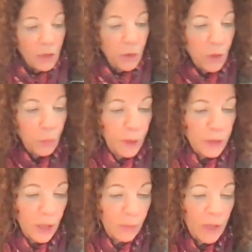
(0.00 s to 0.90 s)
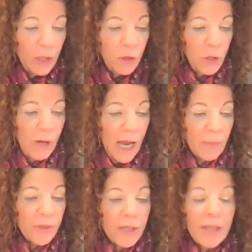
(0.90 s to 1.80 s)
do your push-up, do your
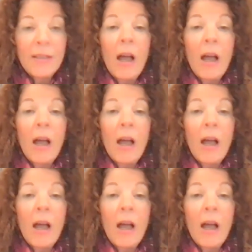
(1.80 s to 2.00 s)
abs.